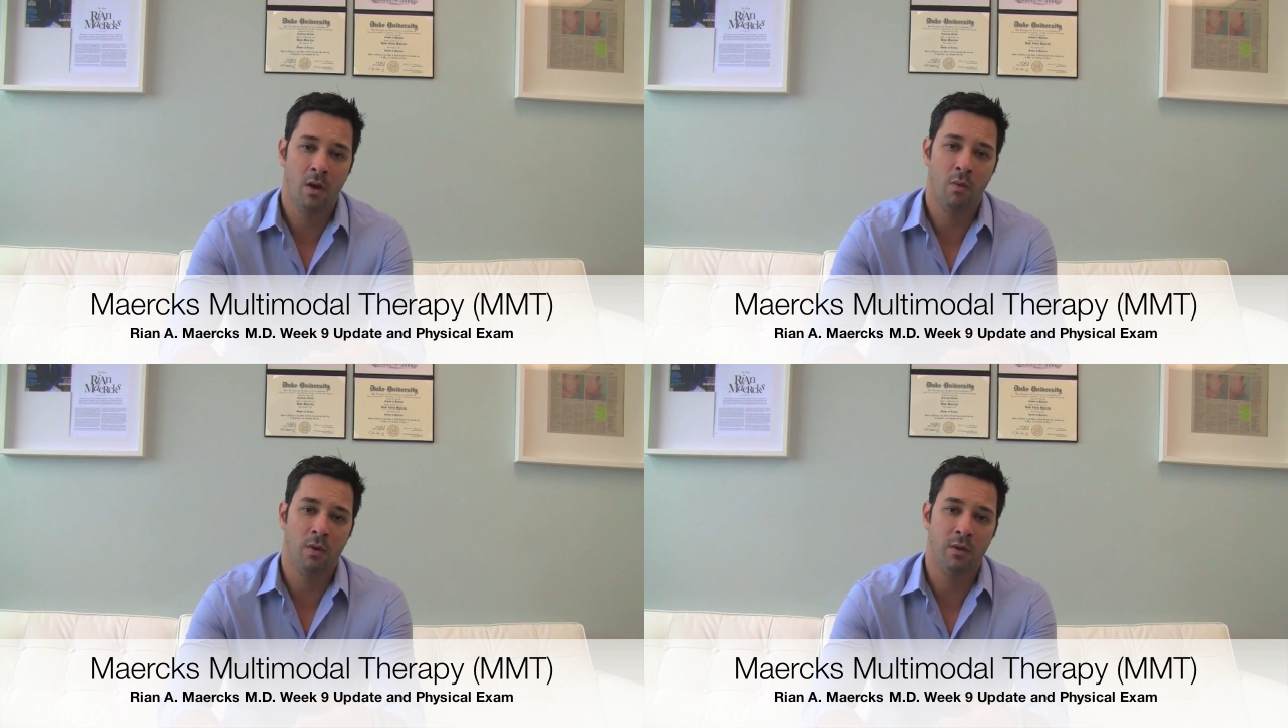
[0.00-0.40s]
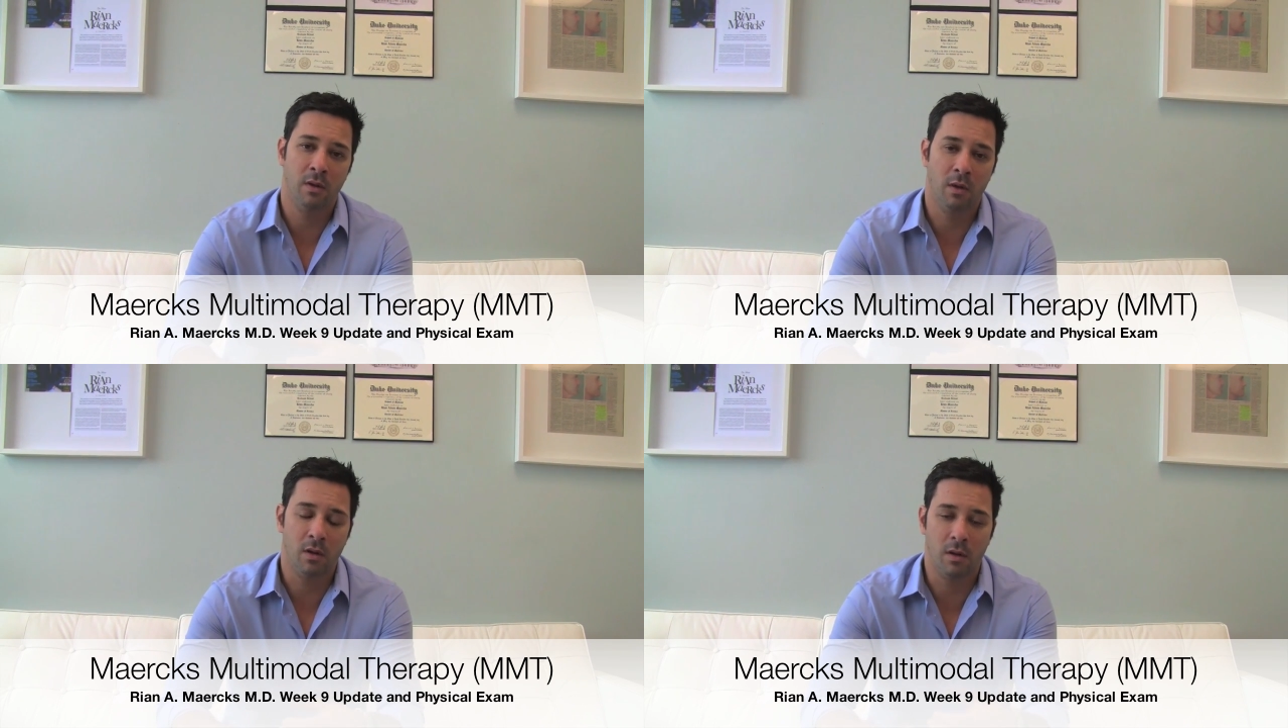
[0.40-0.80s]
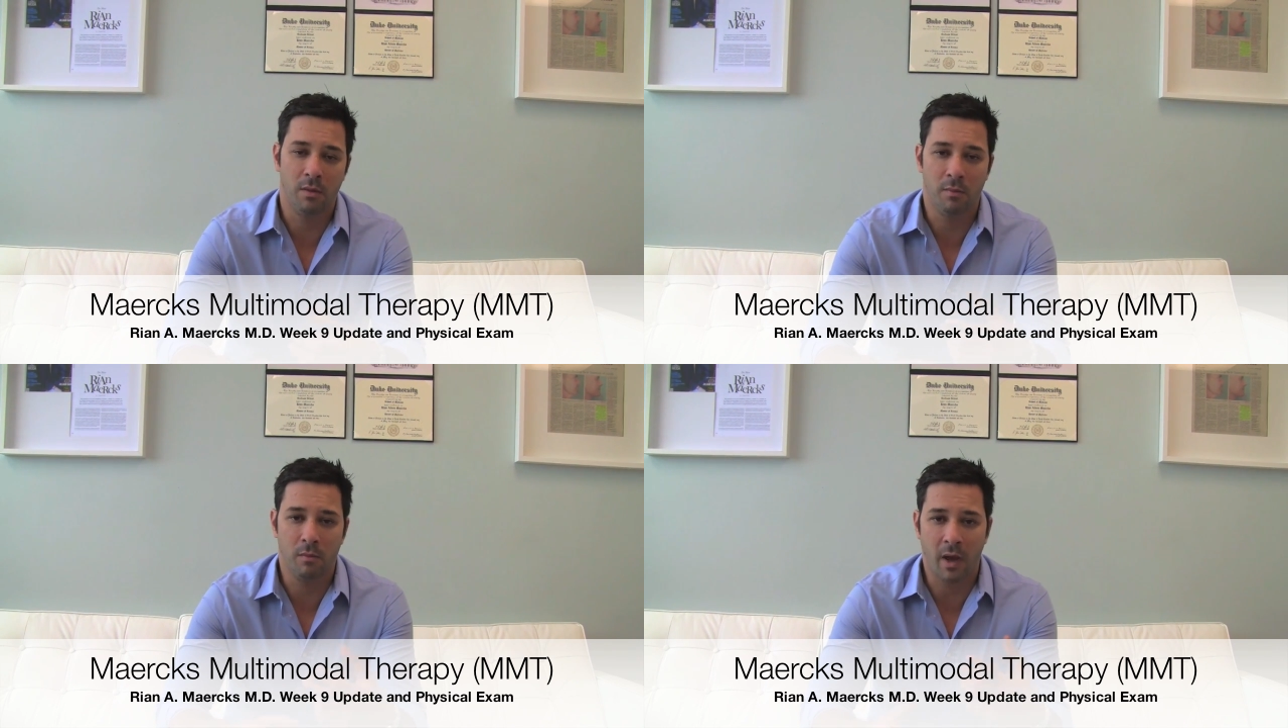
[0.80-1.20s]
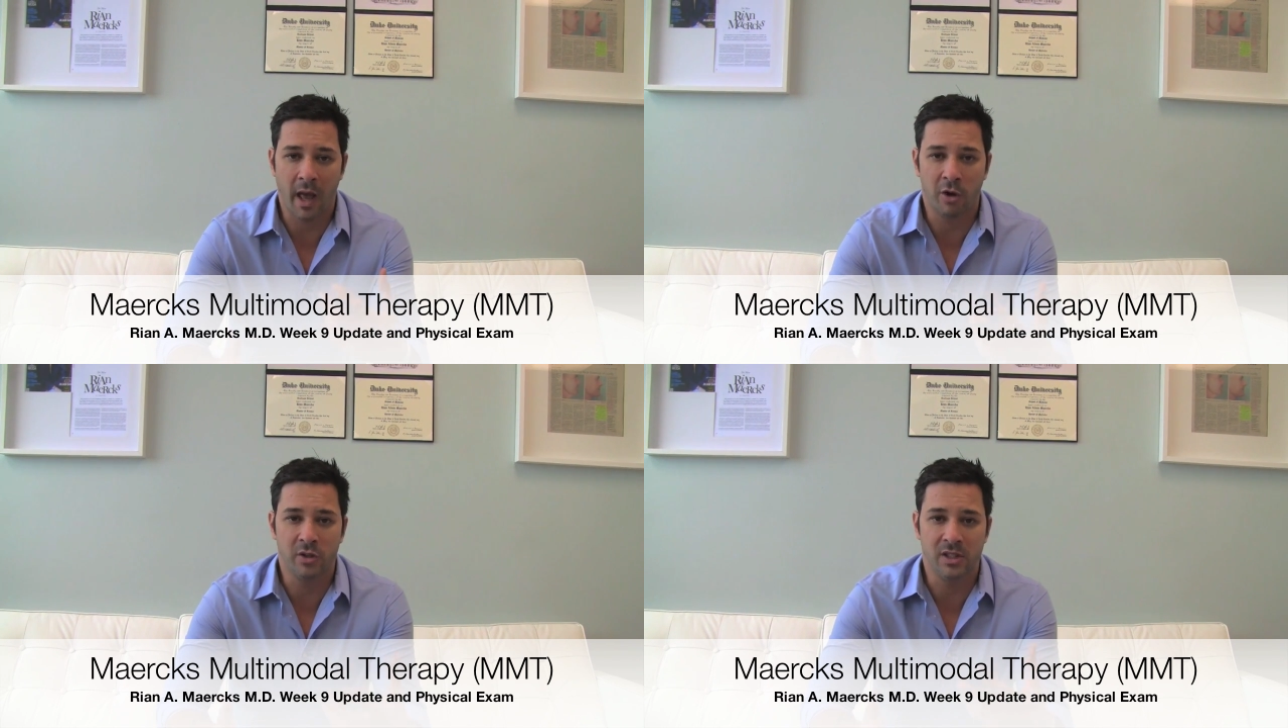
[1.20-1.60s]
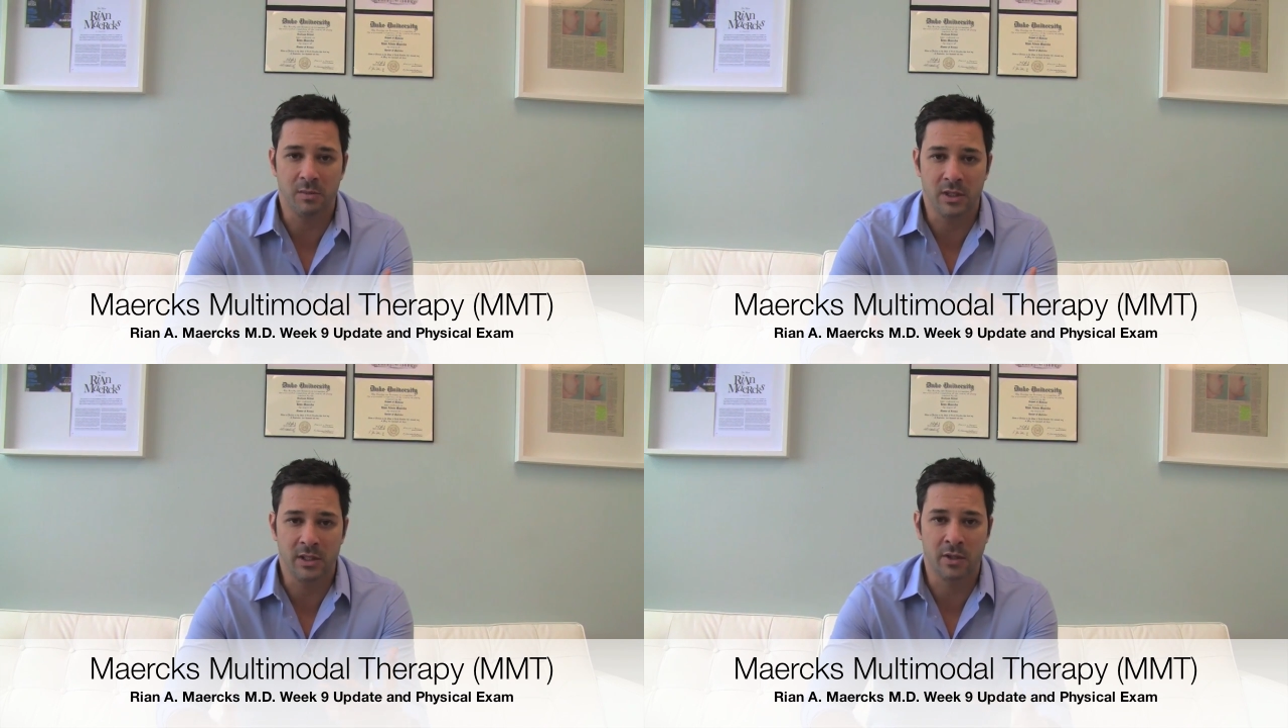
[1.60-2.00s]
with the energy
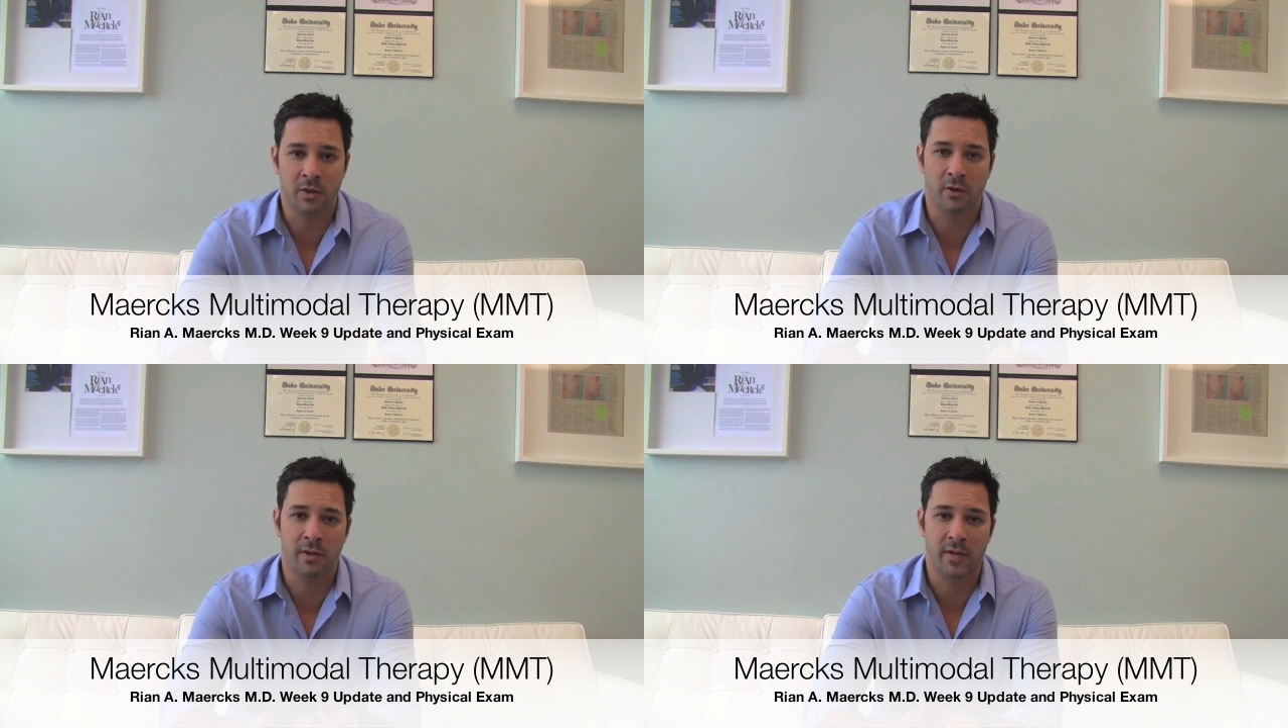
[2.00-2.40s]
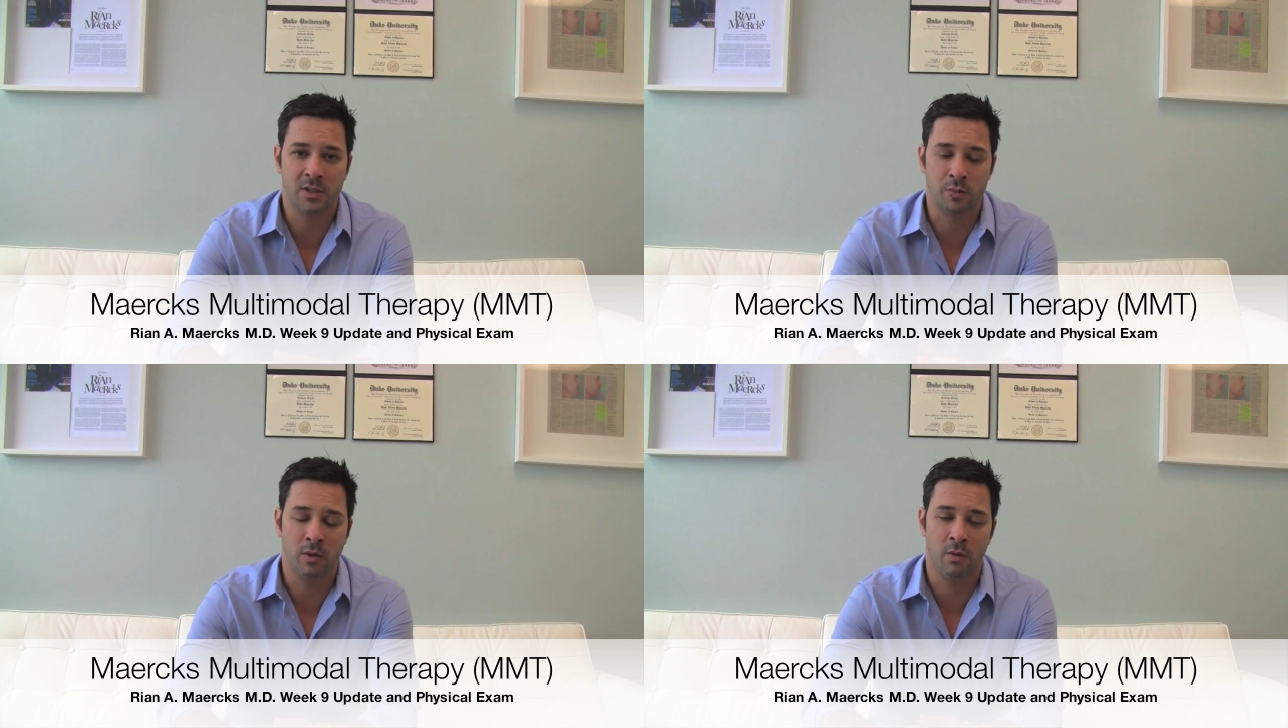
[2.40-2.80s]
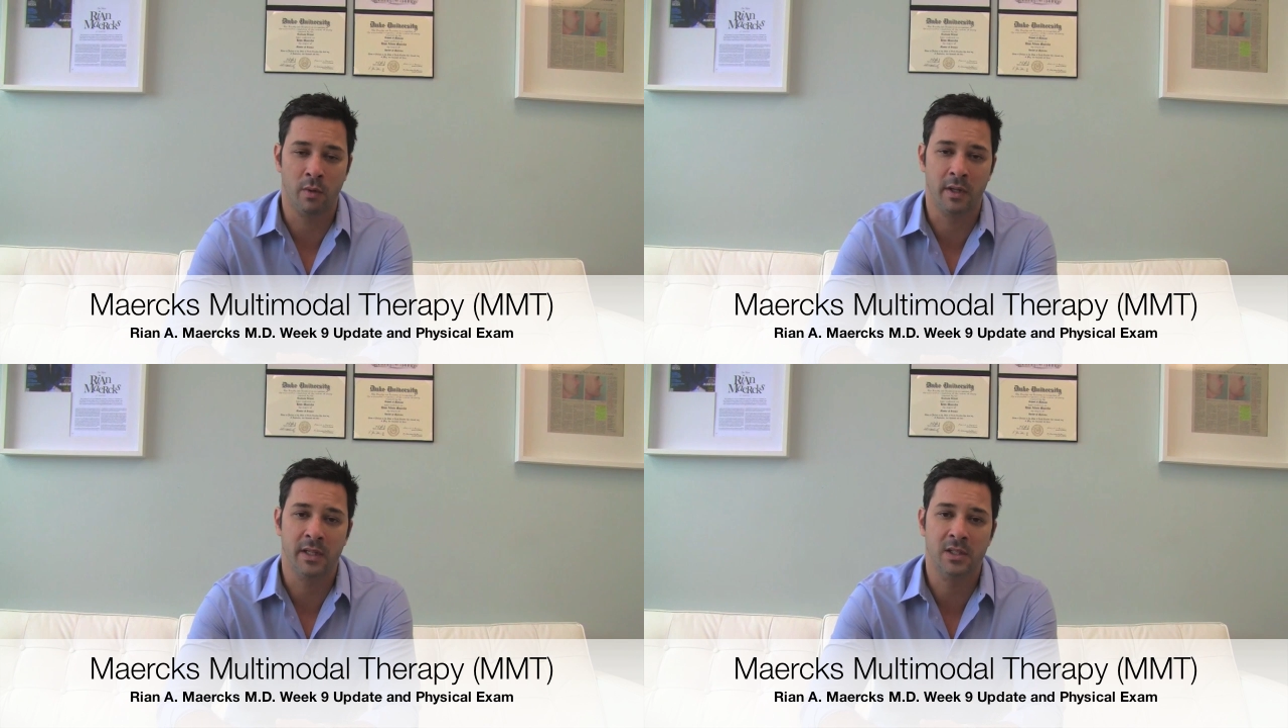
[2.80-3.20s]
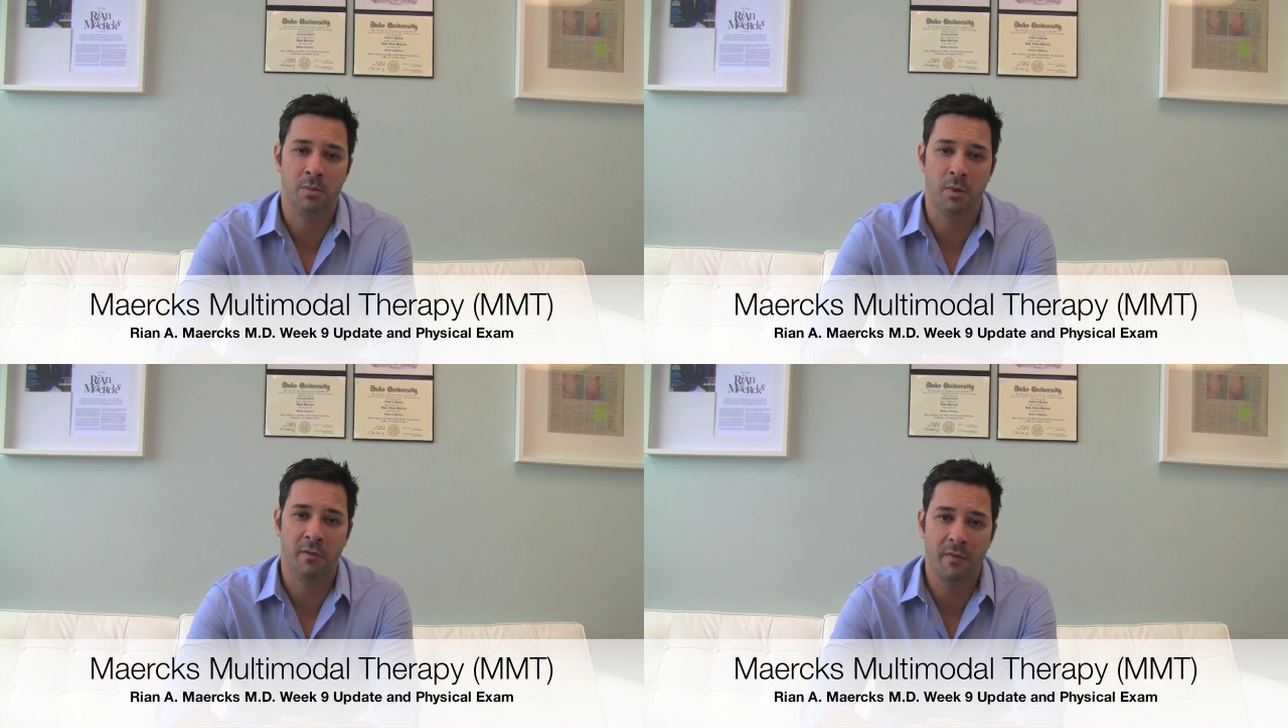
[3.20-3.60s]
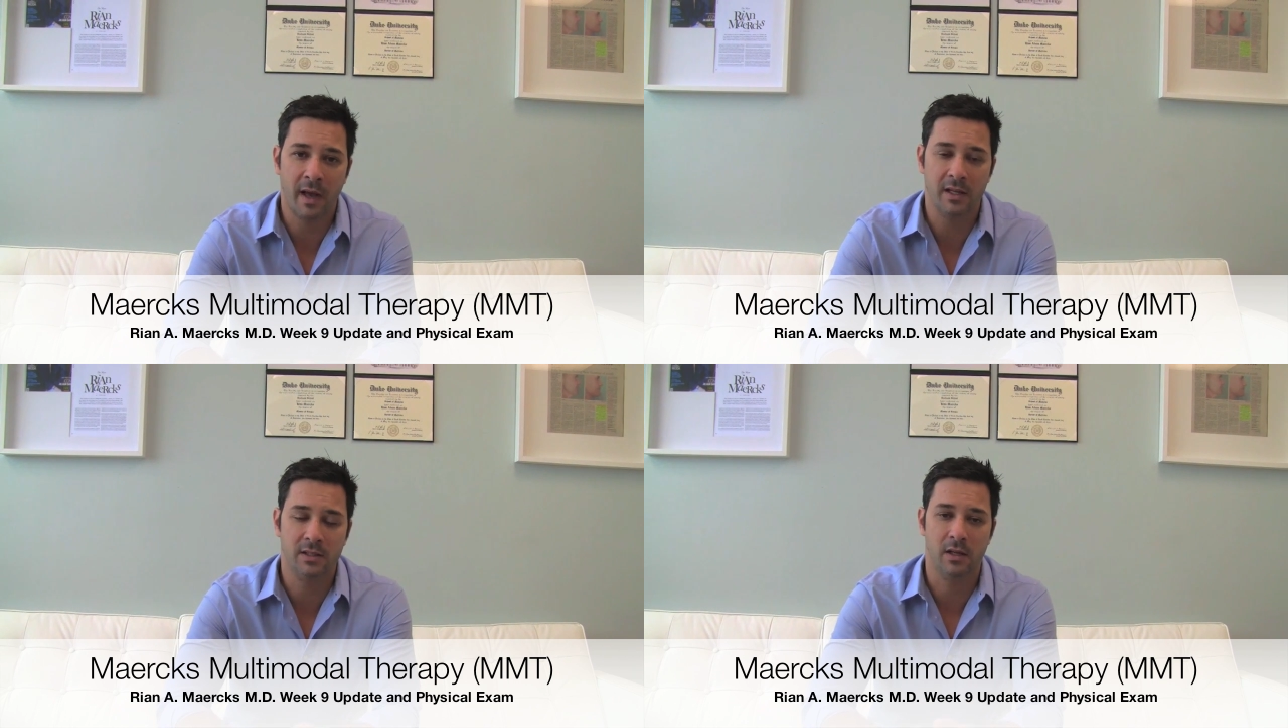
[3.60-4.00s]
material that's released from the
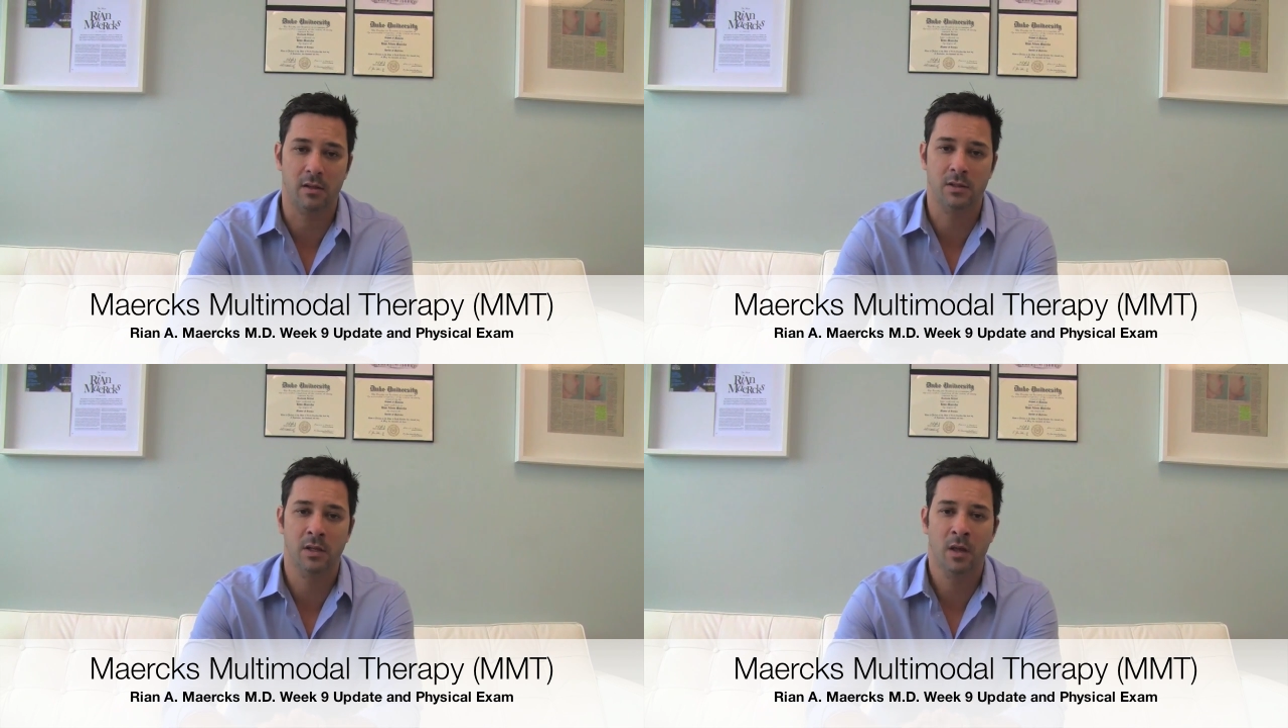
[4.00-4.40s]
fat cells,